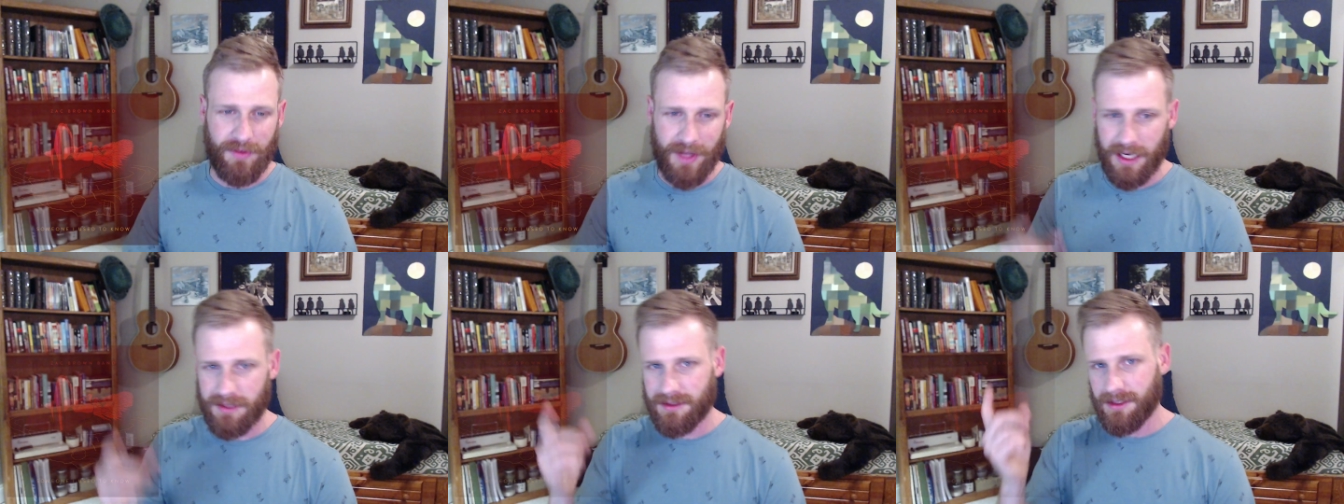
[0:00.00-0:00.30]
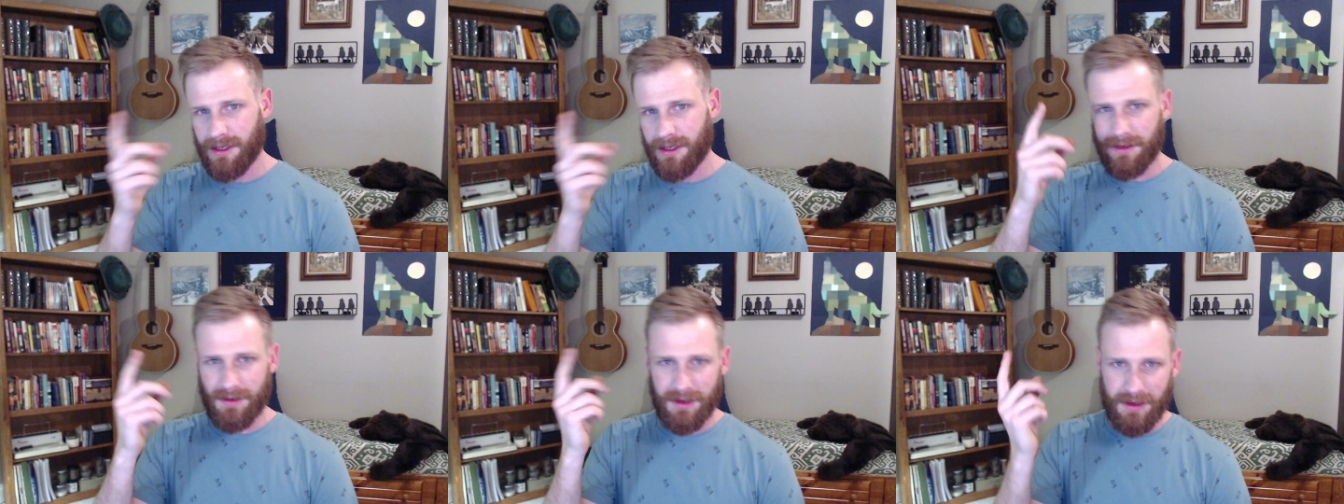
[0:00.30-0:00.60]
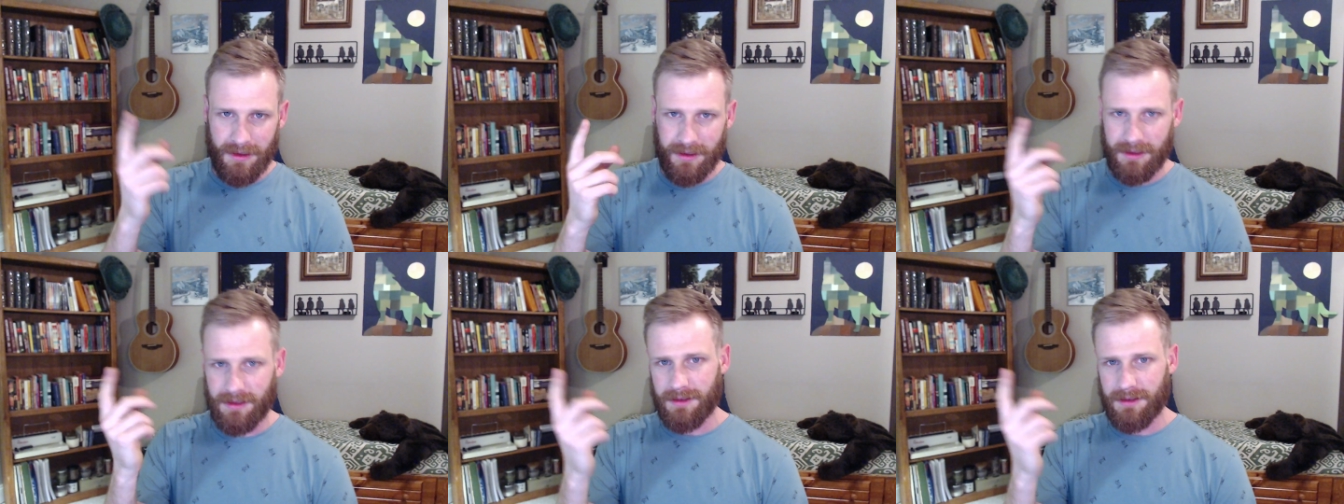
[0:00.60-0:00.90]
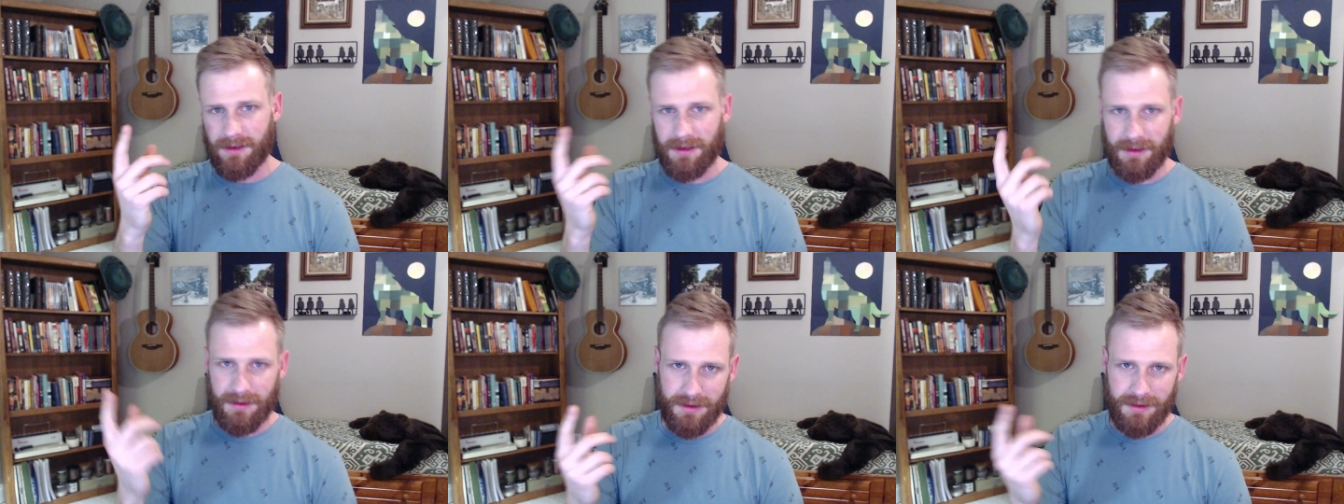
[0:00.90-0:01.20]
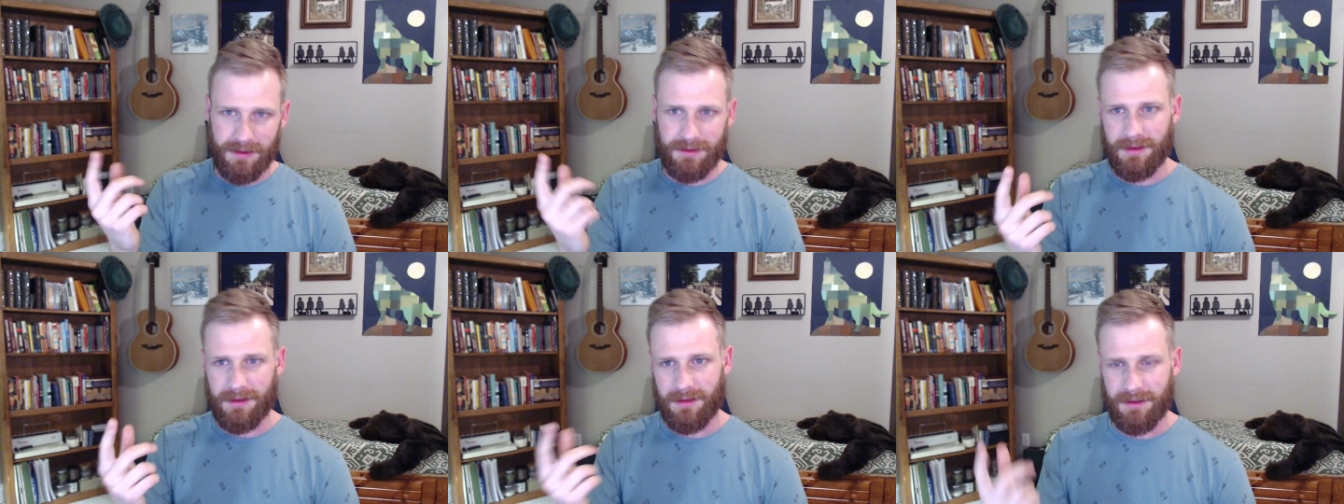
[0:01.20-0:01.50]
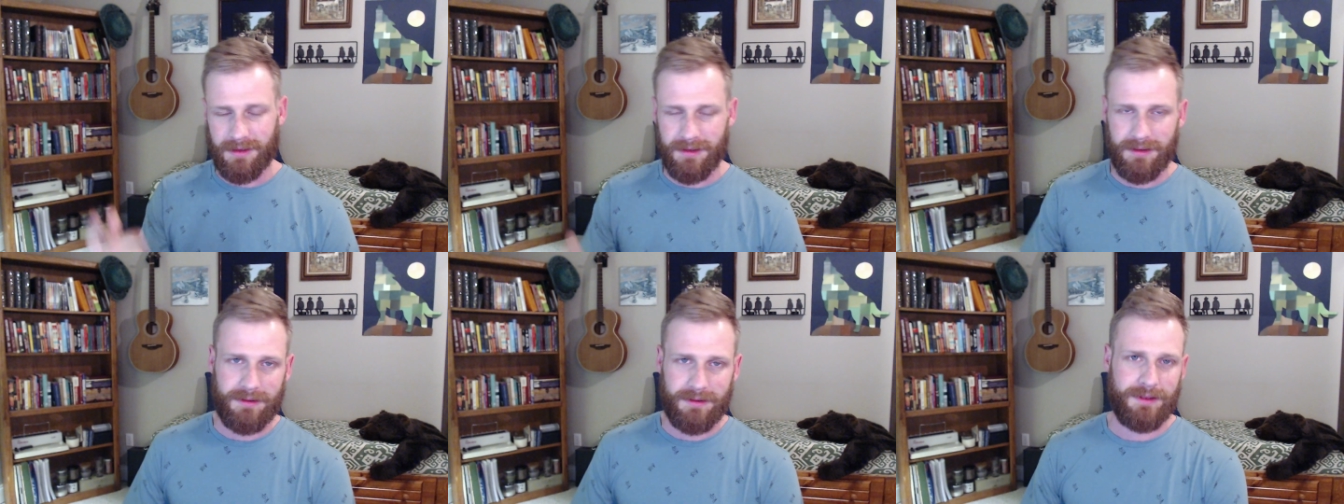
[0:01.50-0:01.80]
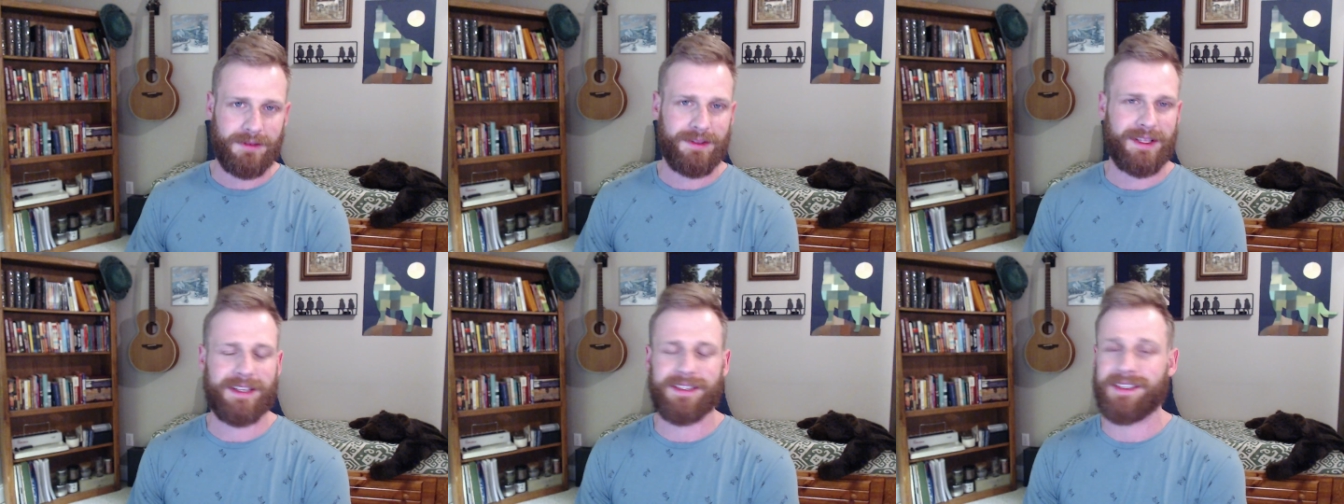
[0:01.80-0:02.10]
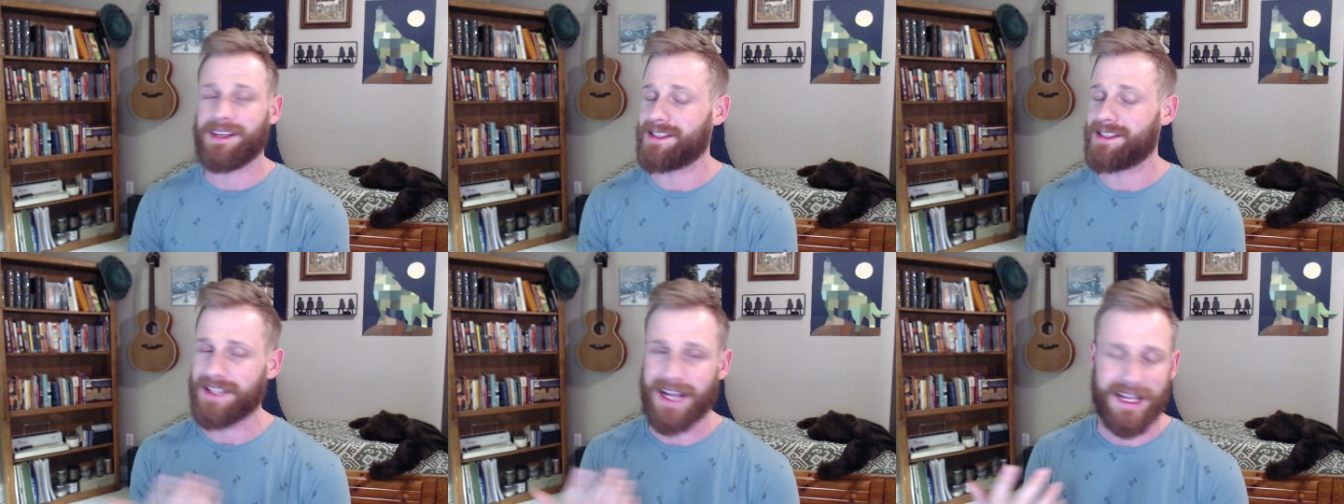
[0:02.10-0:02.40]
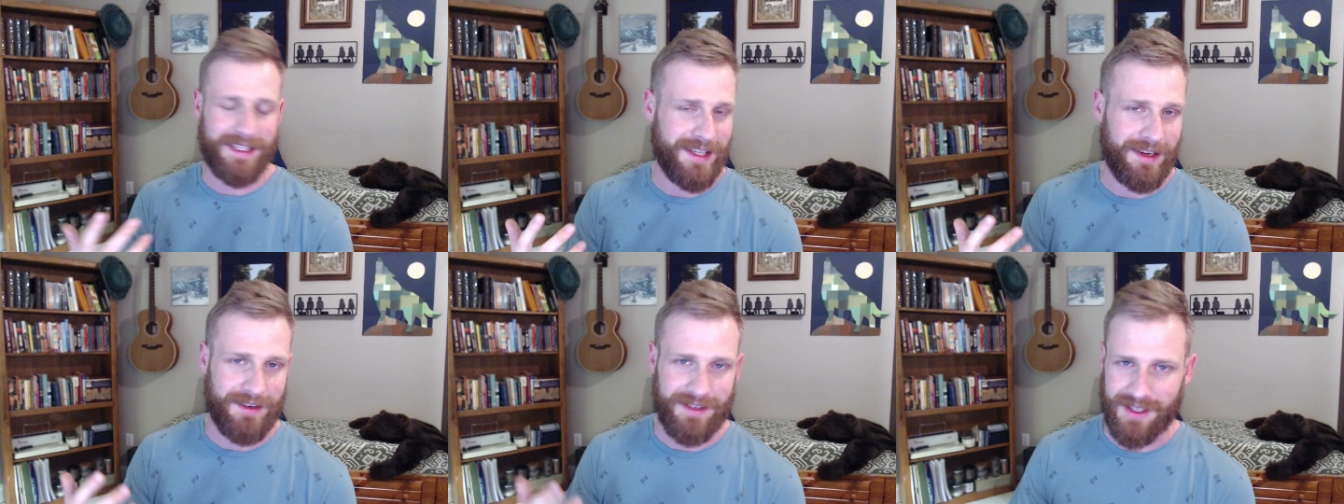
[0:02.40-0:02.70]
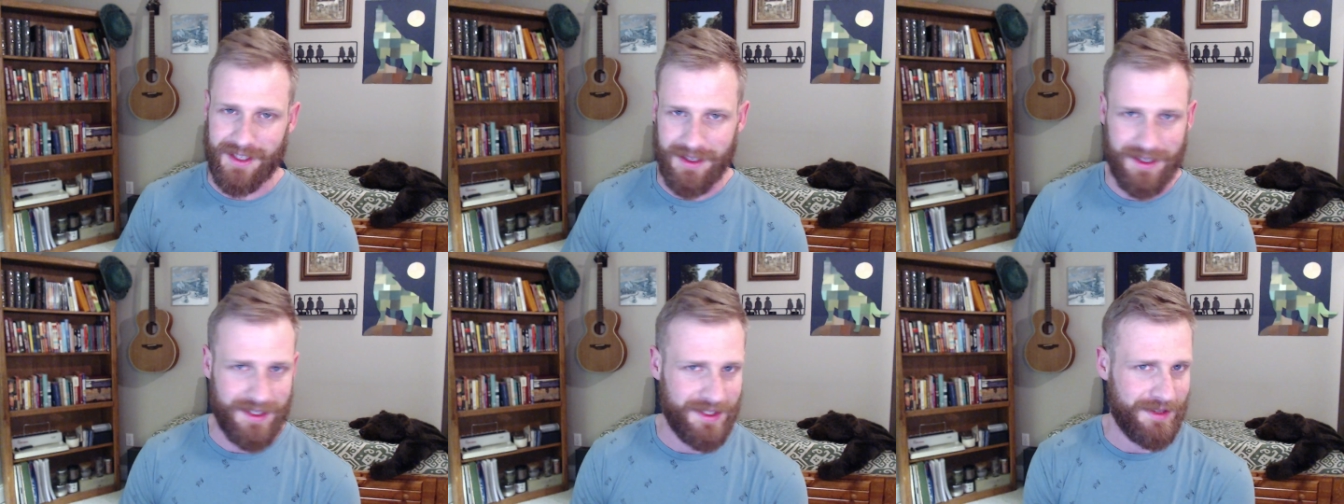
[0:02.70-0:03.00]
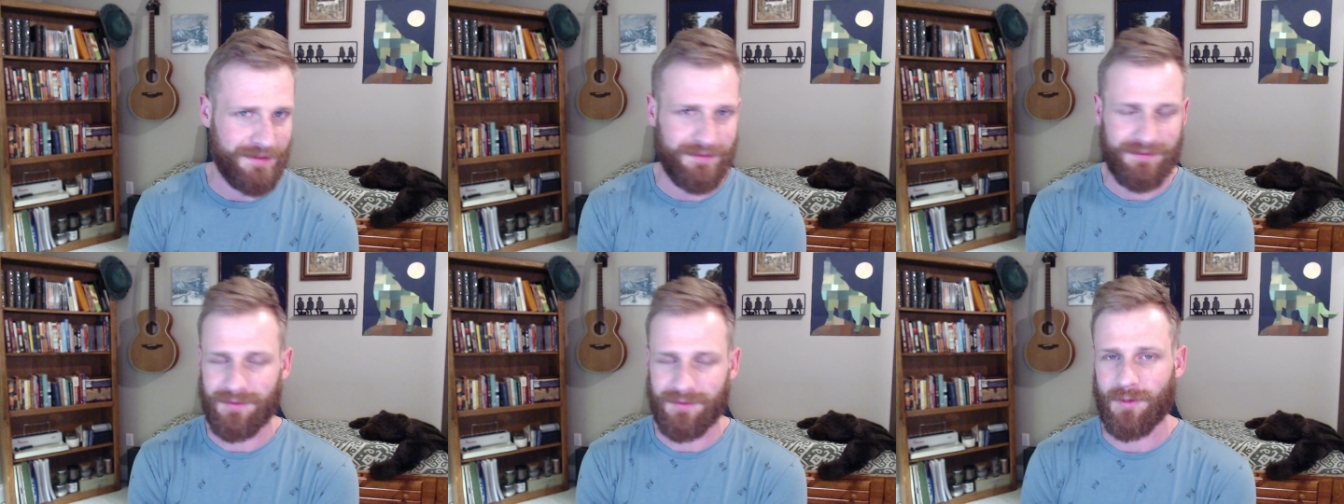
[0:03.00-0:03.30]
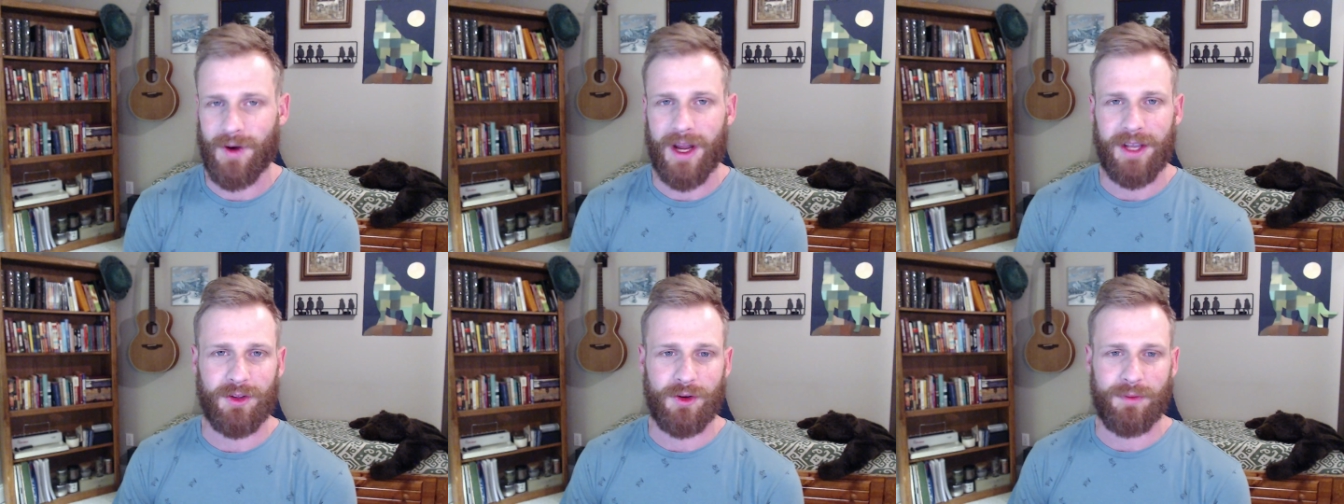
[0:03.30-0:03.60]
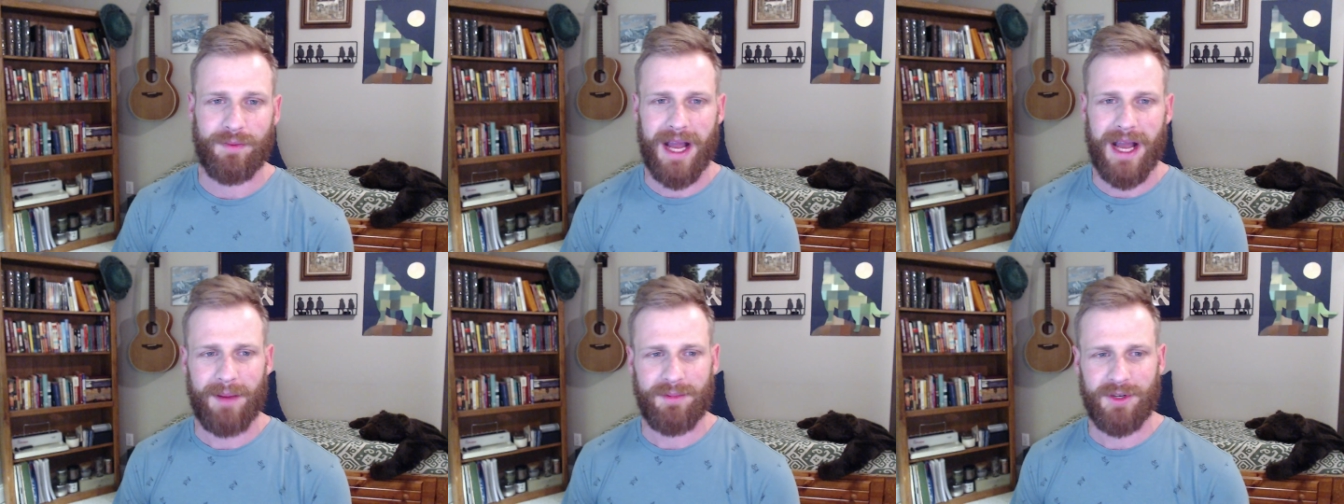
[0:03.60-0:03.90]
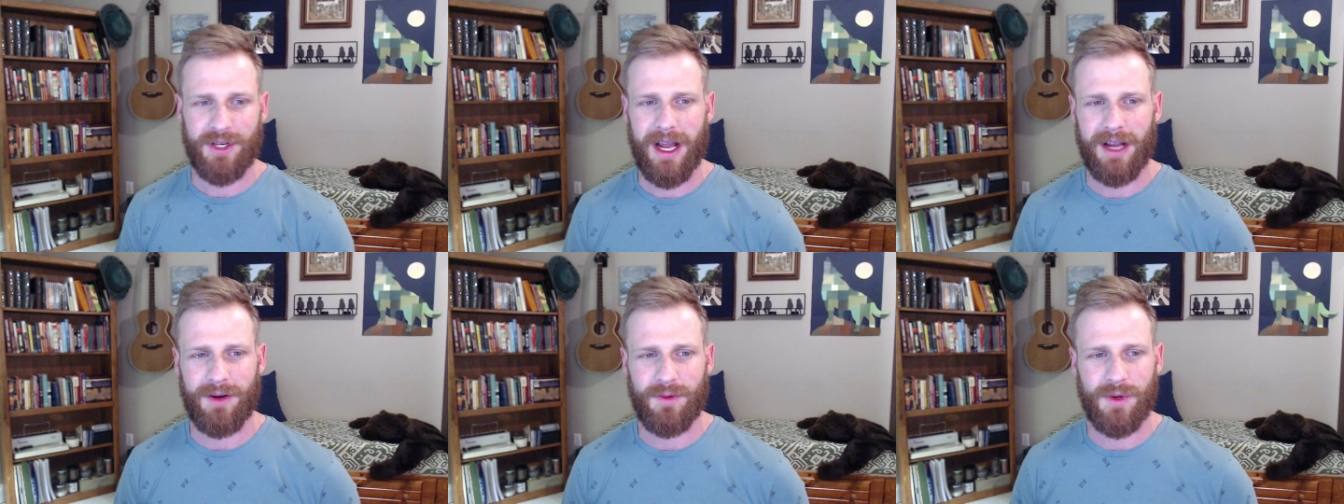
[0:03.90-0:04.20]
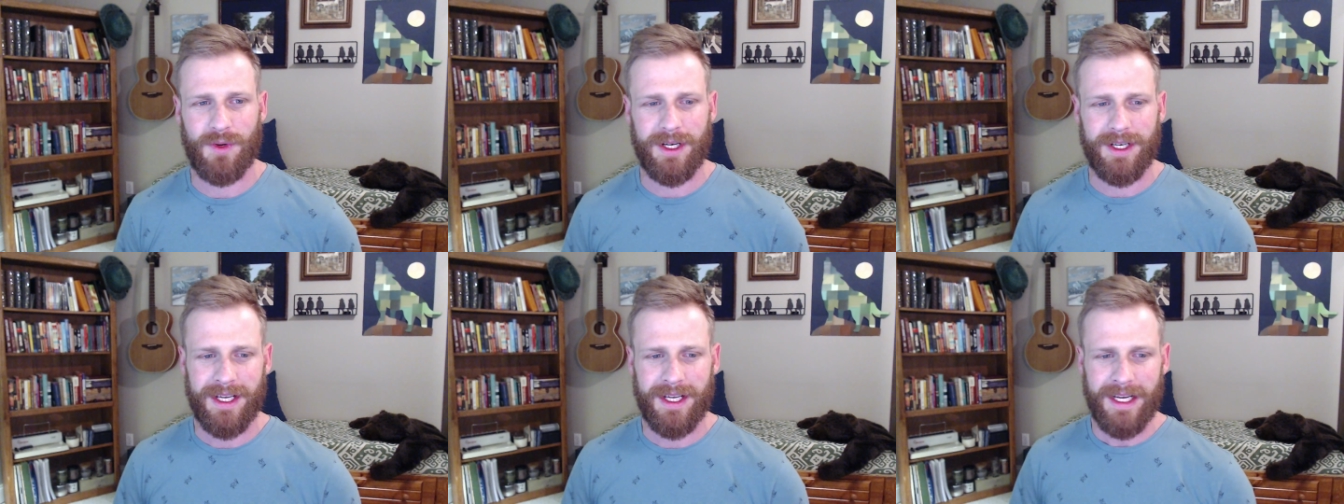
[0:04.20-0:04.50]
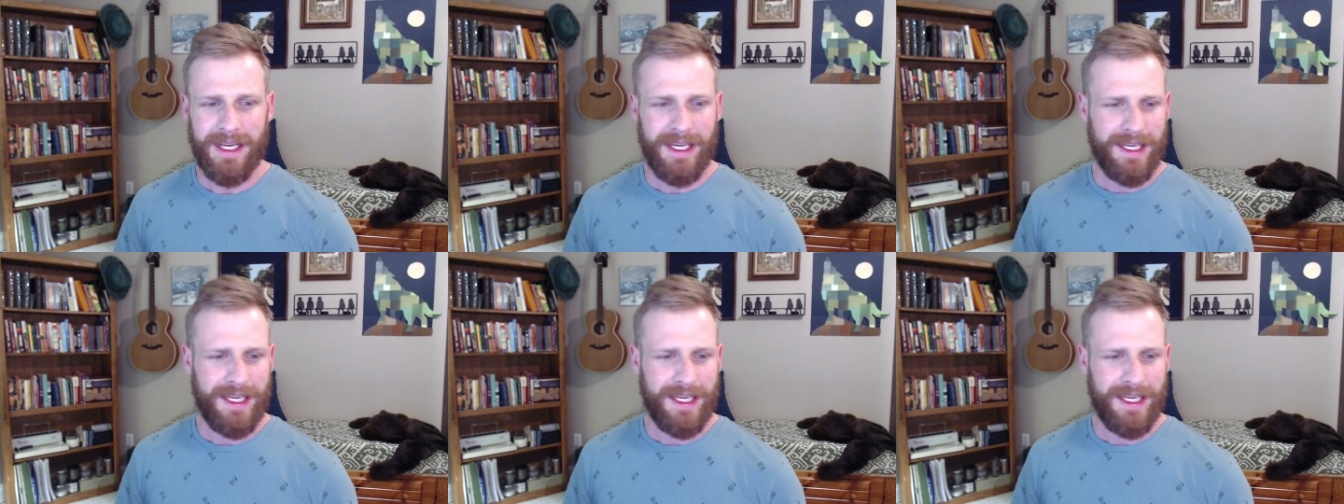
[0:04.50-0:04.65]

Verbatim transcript: of like that does not sound as good as a regular pop track would,